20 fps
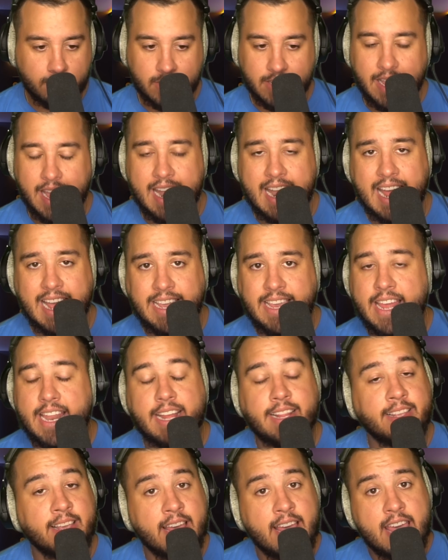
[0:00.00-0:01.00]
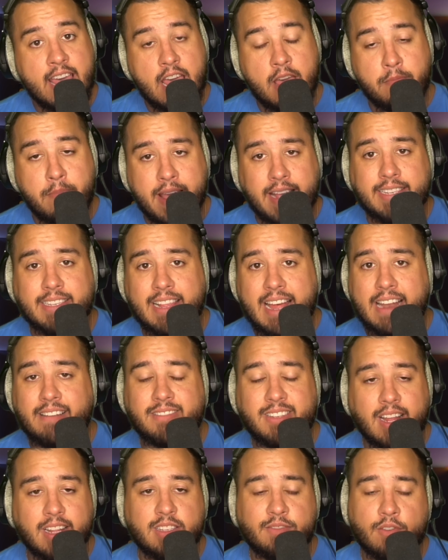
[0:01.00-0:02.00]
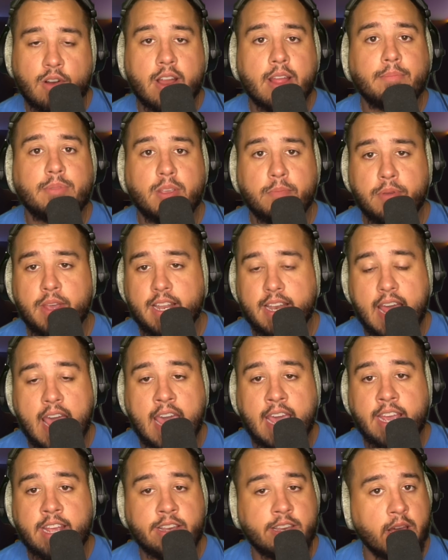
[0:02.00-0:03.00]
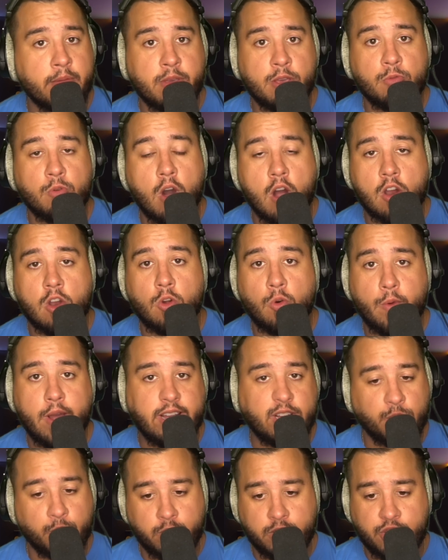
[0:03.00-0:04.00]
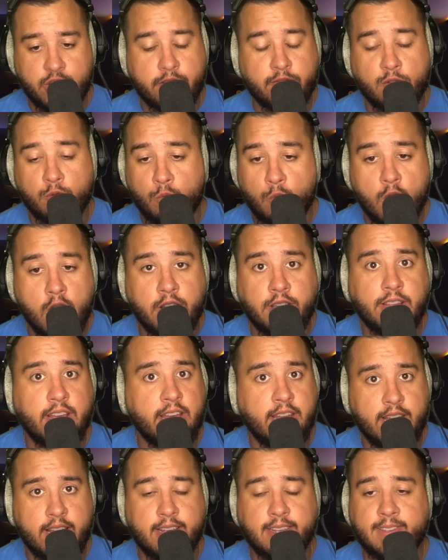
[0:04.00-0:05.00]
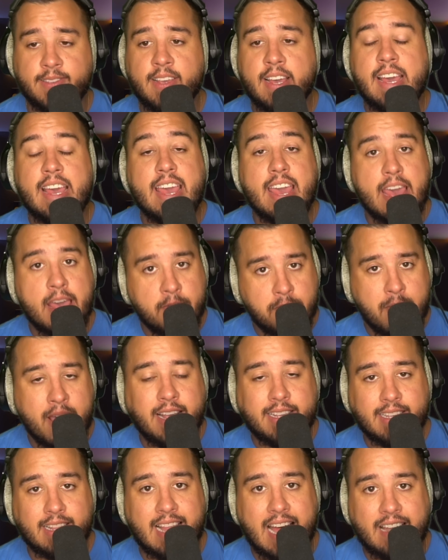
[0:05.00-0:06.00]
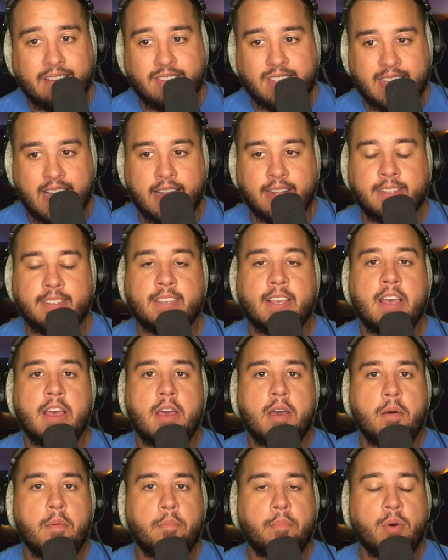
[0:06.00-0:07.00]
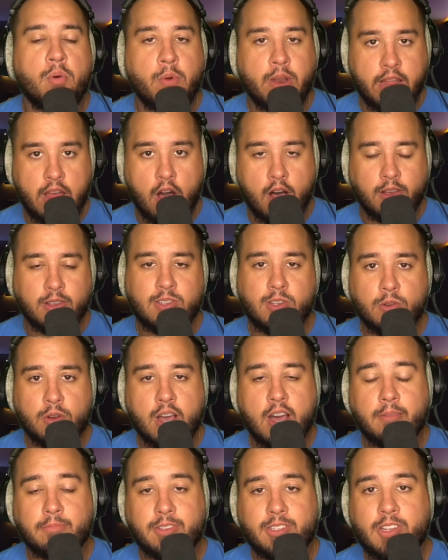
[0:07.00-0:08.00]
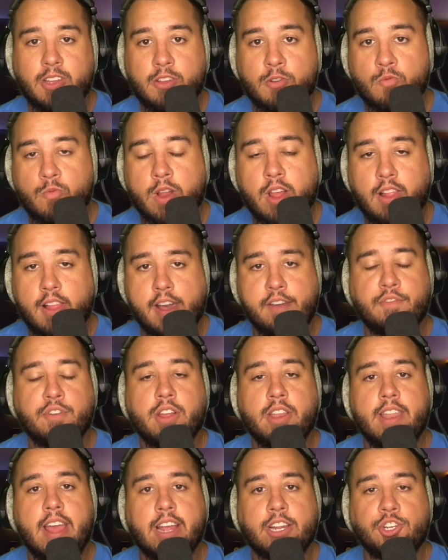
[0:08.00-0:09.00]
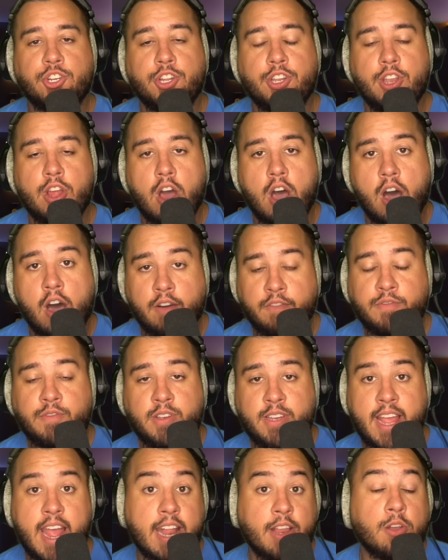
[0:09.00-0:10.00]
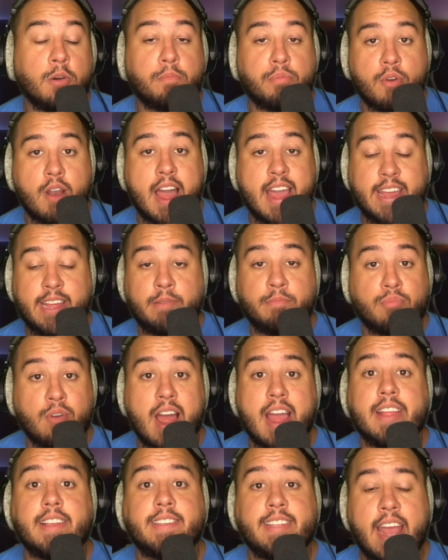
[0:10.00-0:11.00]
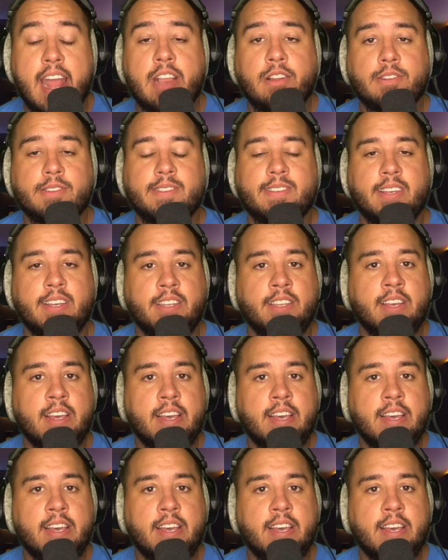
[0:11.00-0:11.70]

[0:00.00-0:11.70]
And I get it. It makes a lot of sense for him to be in AEW, ROH, whichever one it is. It makes a lot of sense. But when it also comes to the real-life connection of Daniel Bryan, Bryan Danielson,